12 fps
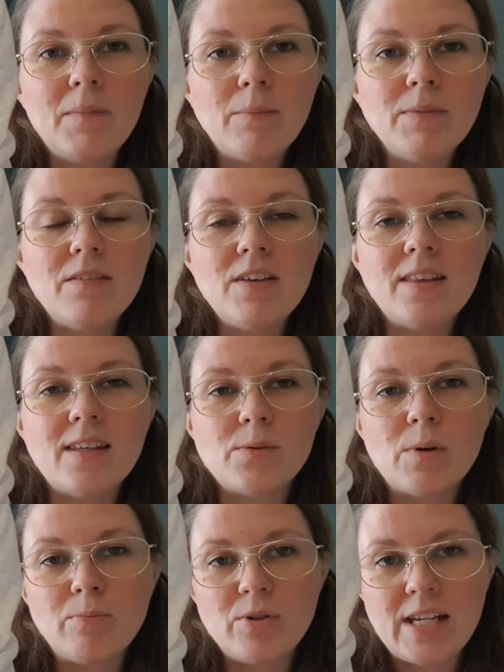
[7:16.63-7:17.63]
I'm giving this
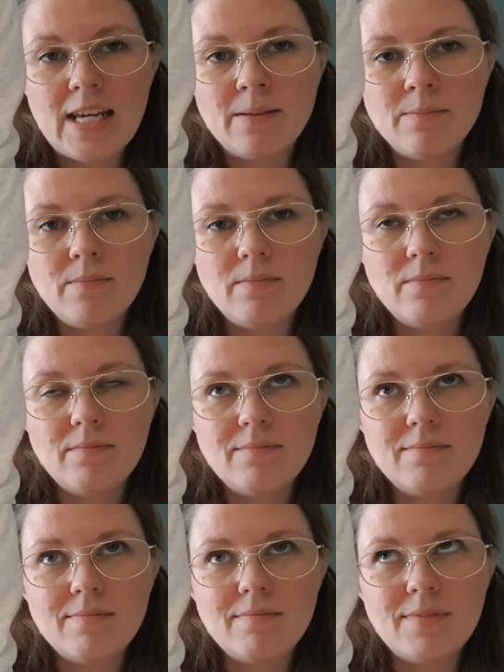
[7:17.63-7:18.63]
one more day,
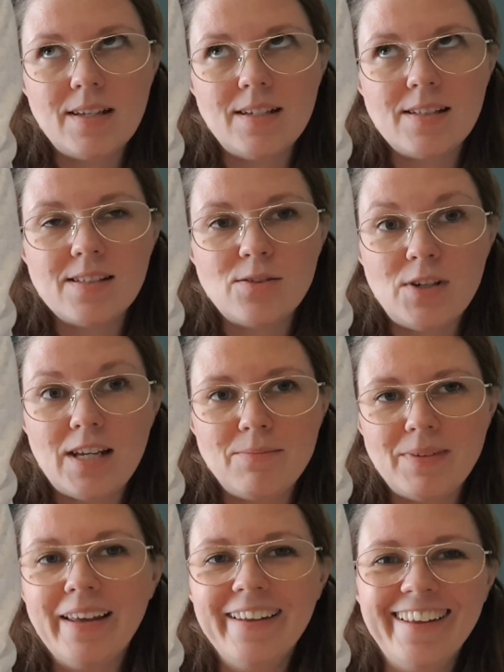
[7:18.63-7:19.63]
and it's today.
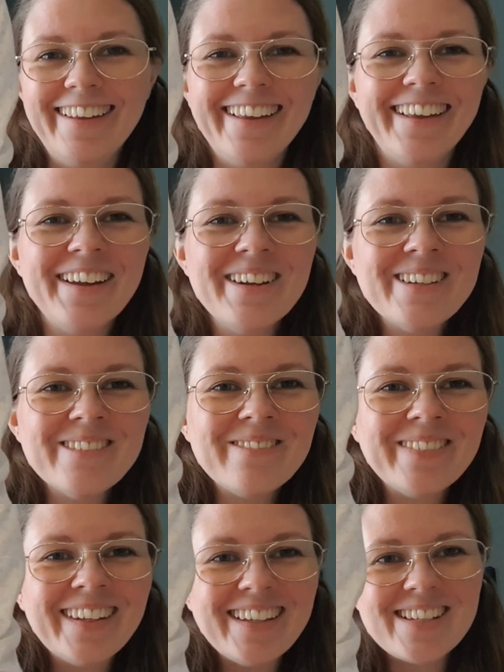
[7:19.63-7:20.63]

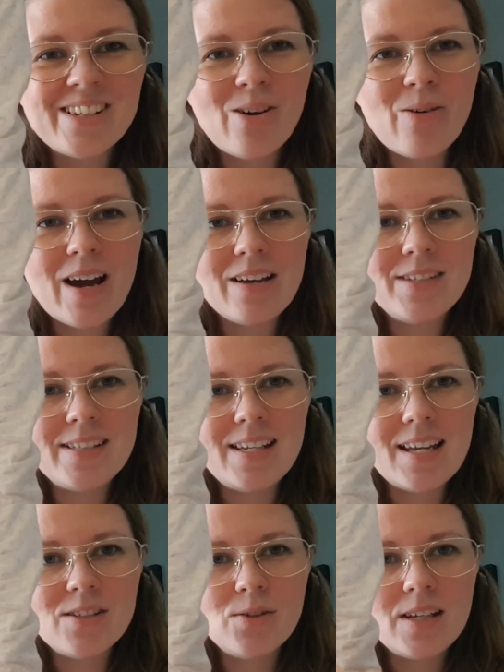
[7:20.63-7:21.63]
So I've,
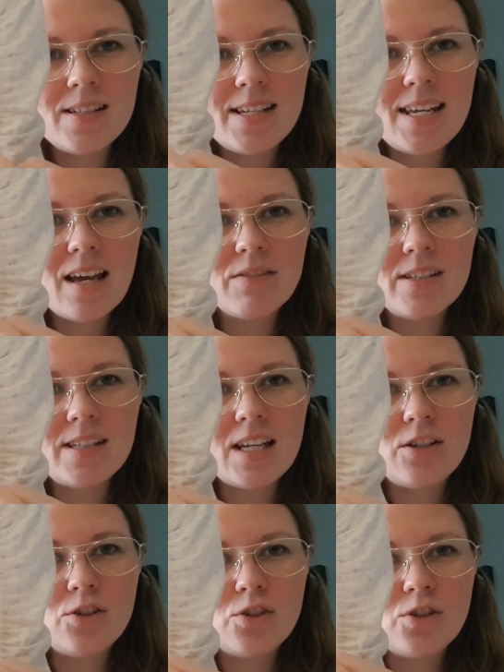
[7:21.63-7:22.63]
as you can see, I've
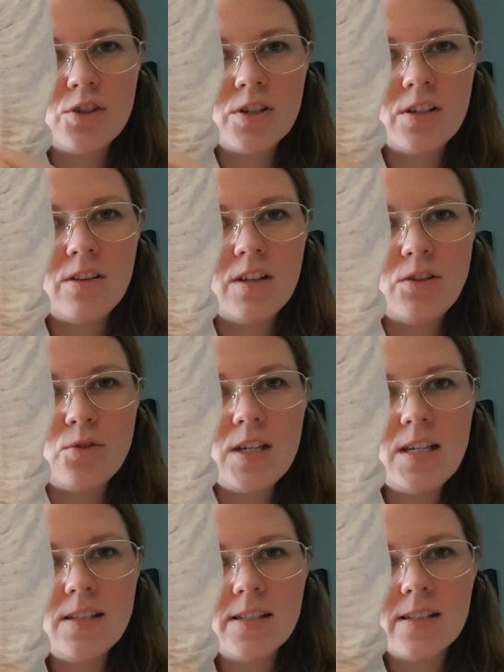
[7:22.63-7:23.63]
stitched the
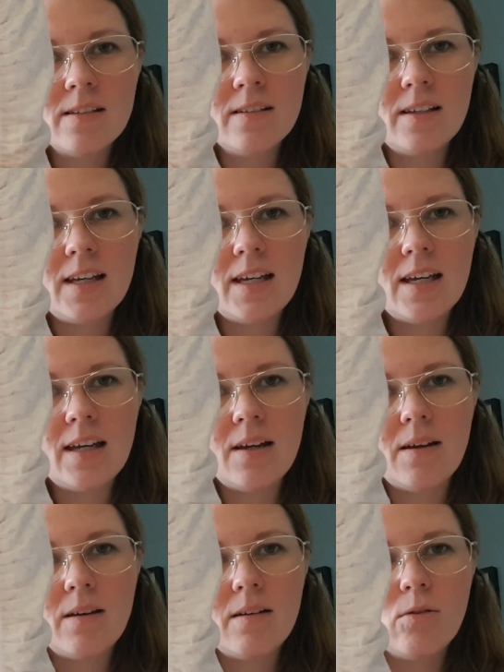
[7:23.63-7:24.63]
trees,
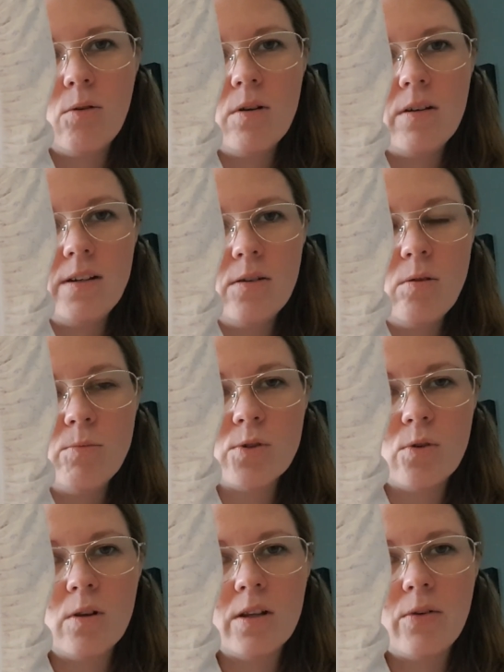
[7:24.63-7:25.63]
or almost
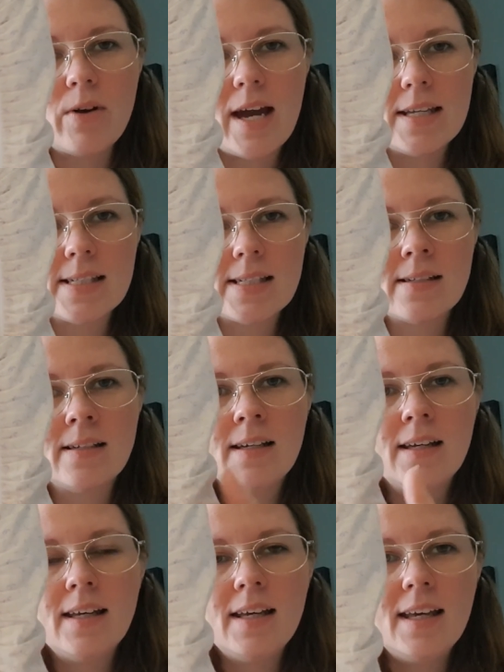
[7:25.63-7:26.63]
all the grass,
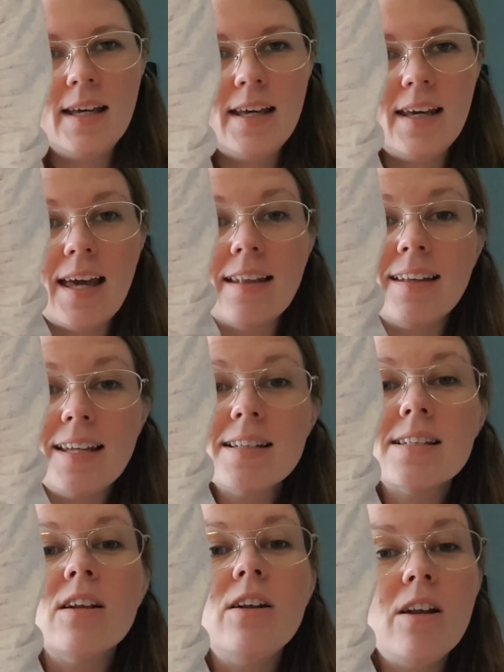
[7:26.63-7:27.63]
and
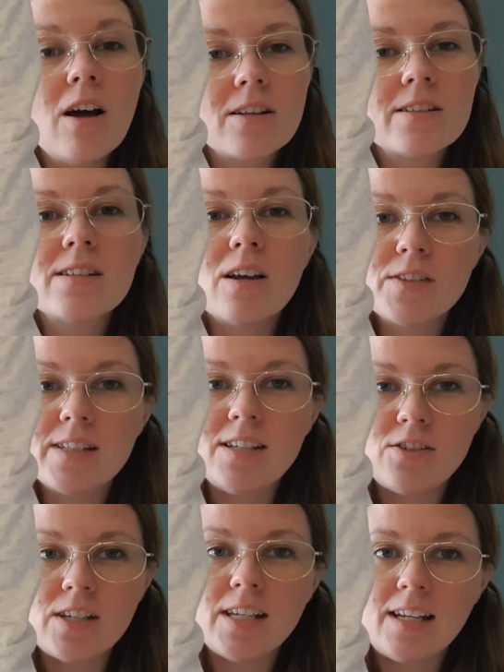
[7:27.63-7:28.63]
it's a lot of
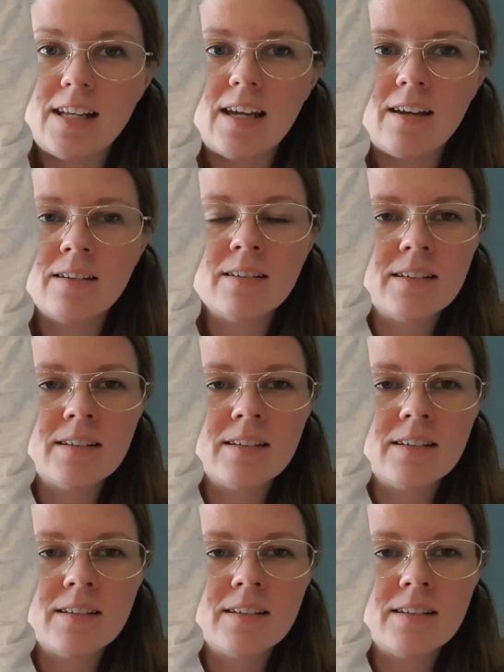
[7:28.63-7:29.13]
stitching in here.